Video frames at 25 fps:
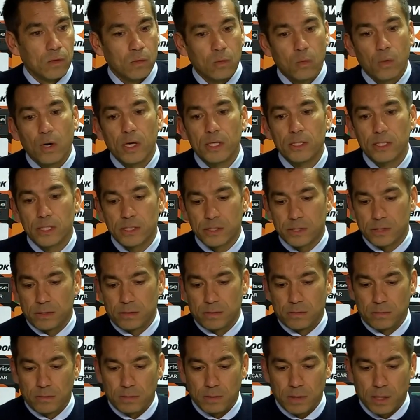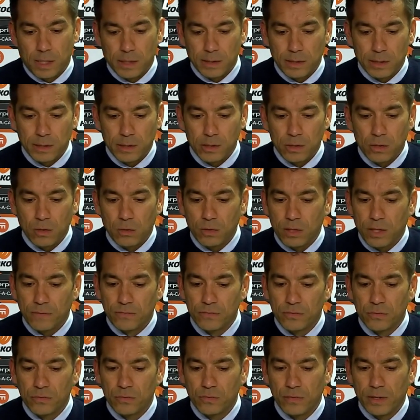Well, I think you don't
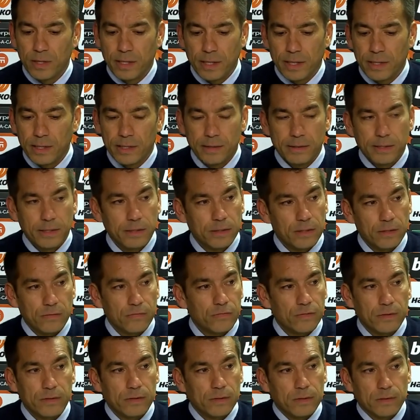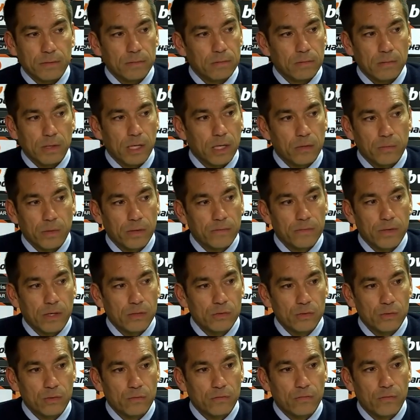have to do anything different like we've
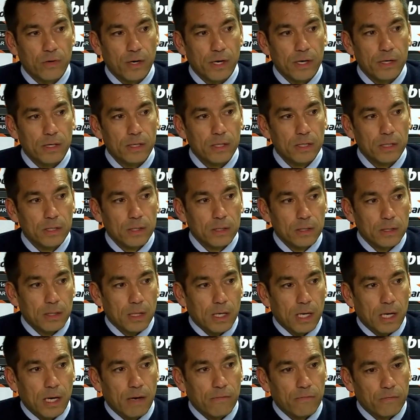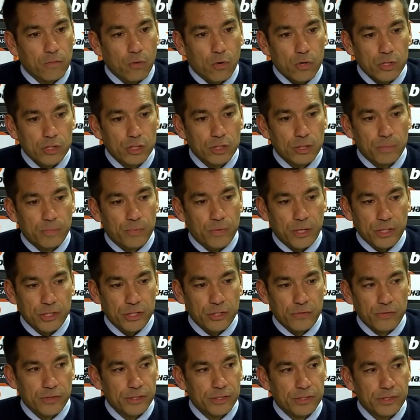done so far. Of course, the
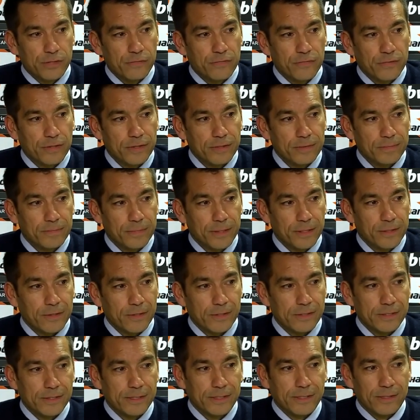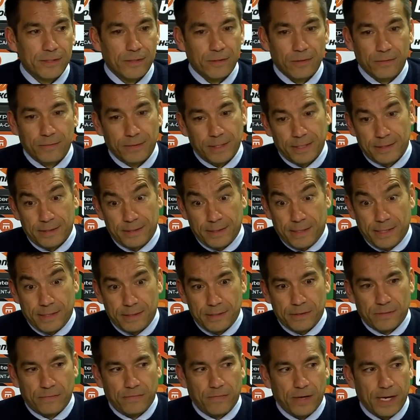pressure is different because, you know, it's
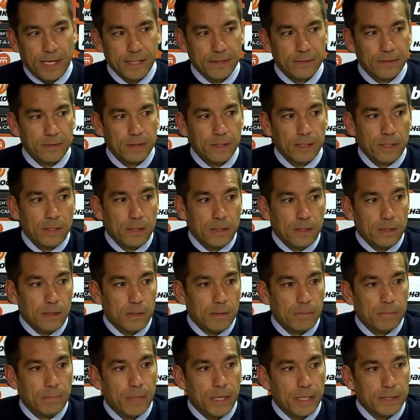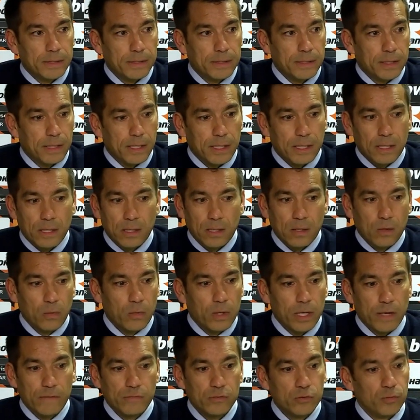a final. But
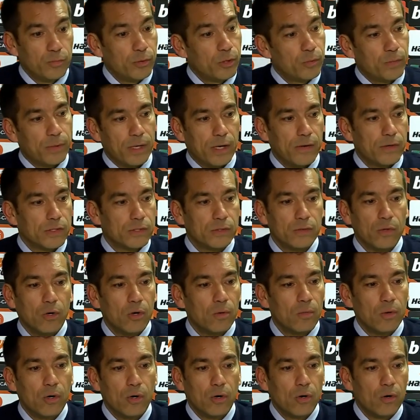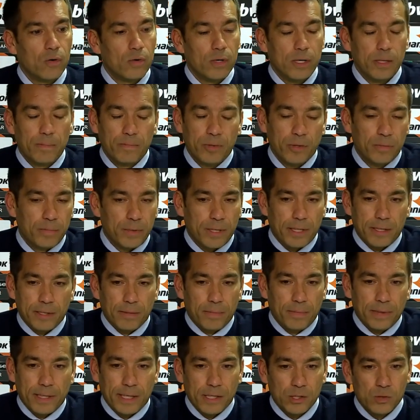we have to prepare as normal, prepare the
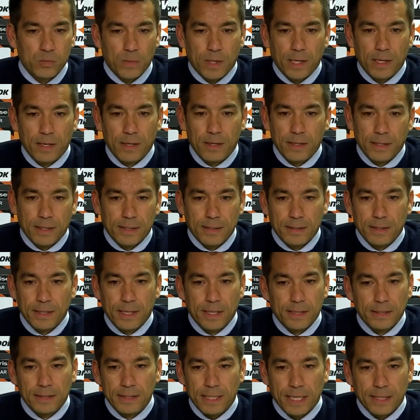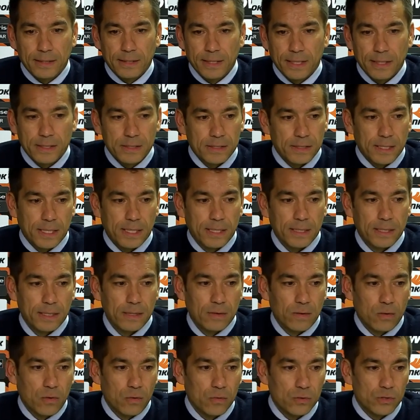plays well in tactics, and
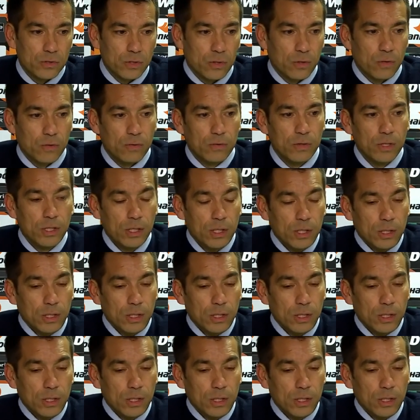also,